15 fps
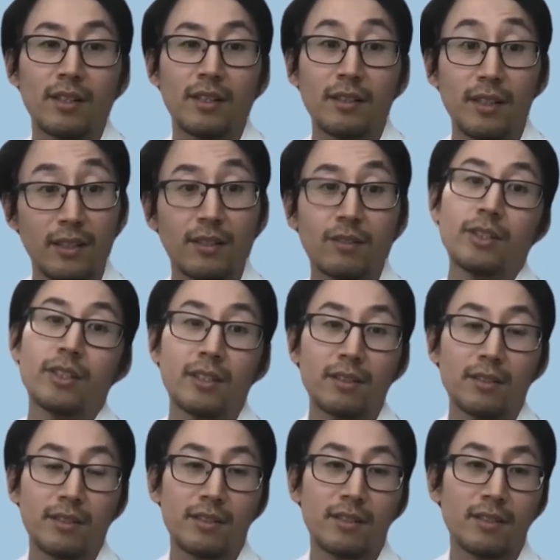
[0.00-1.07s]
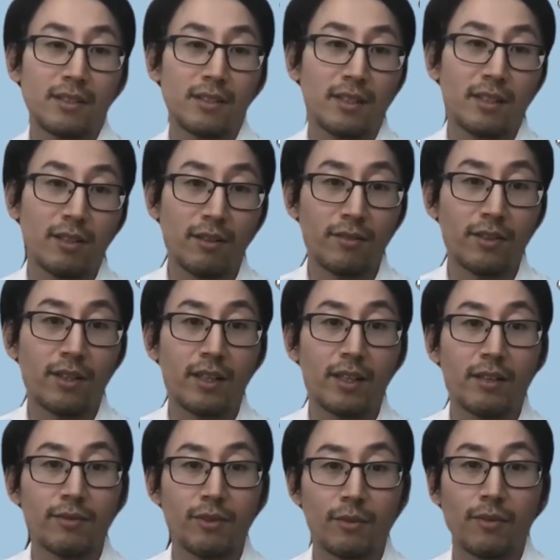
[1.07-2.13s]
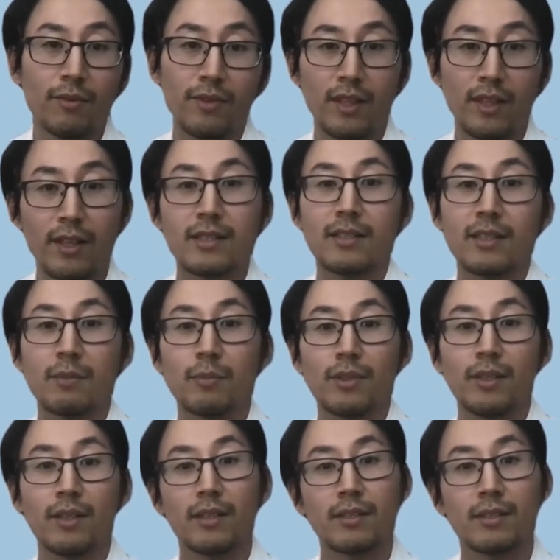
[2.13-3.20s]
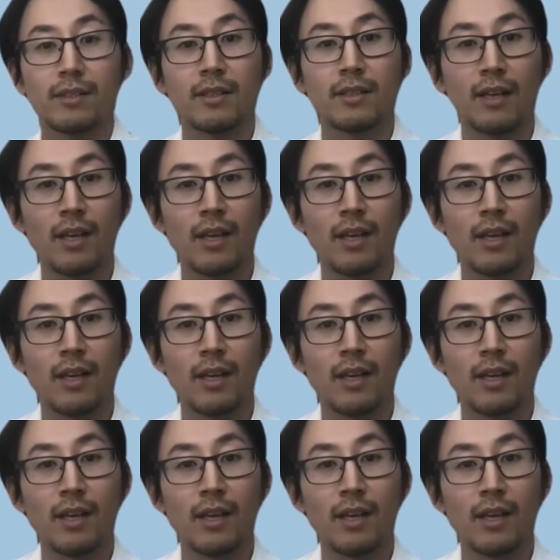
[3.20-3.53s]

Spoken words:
in critical incidents year over year over the last couple of years.